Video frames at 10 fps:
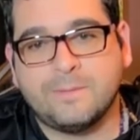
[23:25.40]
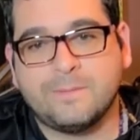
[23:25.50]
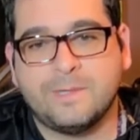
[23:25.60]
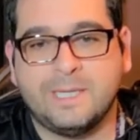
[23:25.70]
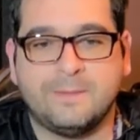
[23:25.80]

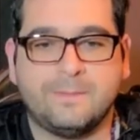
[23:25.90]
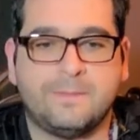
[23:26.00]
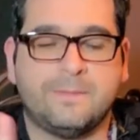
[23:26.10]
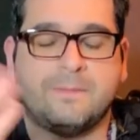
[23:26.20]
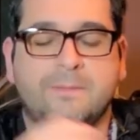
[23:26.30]

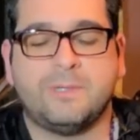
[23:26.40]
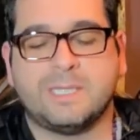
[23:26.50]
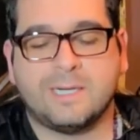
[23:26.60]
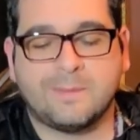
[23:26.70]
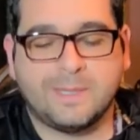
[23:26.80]
we
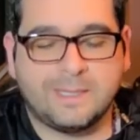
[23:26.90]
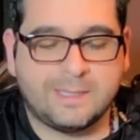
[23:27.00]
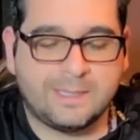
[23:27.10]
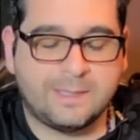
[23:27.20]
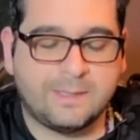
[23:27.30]
talk
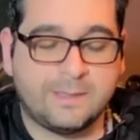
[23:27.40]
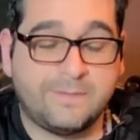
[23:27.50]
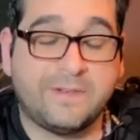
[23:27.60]
about,